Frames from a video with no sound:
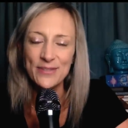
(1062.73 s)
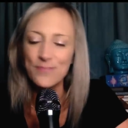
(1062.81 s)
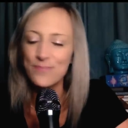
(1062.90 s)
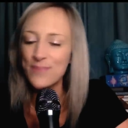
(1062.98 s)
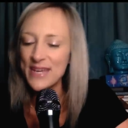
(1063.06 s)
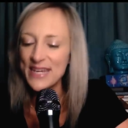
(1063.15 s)

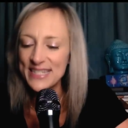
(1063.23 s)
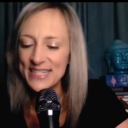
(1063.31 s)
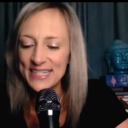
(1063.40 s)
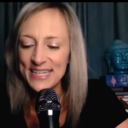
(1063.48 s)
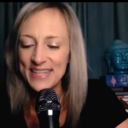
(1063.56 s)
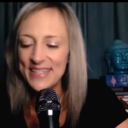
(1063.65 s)
So
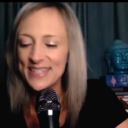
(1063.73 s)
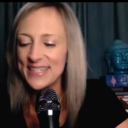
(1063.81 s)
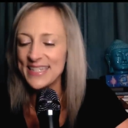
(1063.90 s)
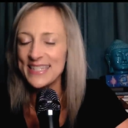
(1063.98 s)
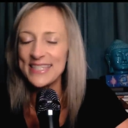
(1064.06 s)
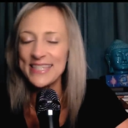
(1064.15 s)
basically, this
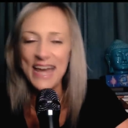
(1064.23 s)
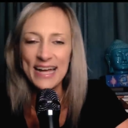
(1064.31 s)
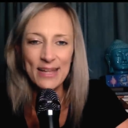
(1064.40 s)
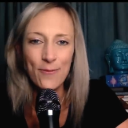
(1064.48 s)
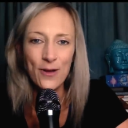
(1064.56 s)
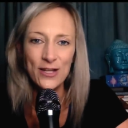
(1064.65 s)
is
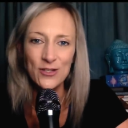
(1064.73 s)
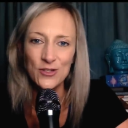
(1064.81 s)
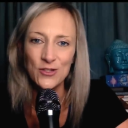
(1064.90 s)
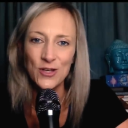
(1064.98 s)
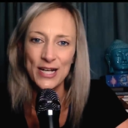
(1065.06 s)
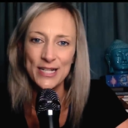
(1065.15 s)
exactly what I
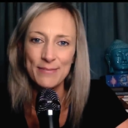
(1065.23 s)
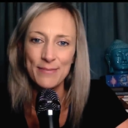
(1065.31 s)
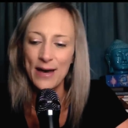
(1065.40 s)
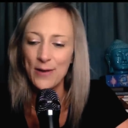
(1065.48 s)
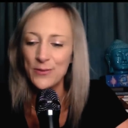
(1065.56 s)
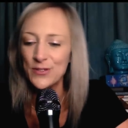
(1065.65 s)
just talked
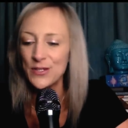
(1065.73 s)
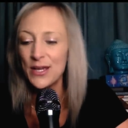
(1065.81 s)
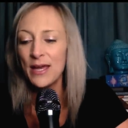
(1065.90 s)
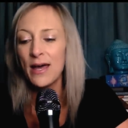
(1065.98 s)
about.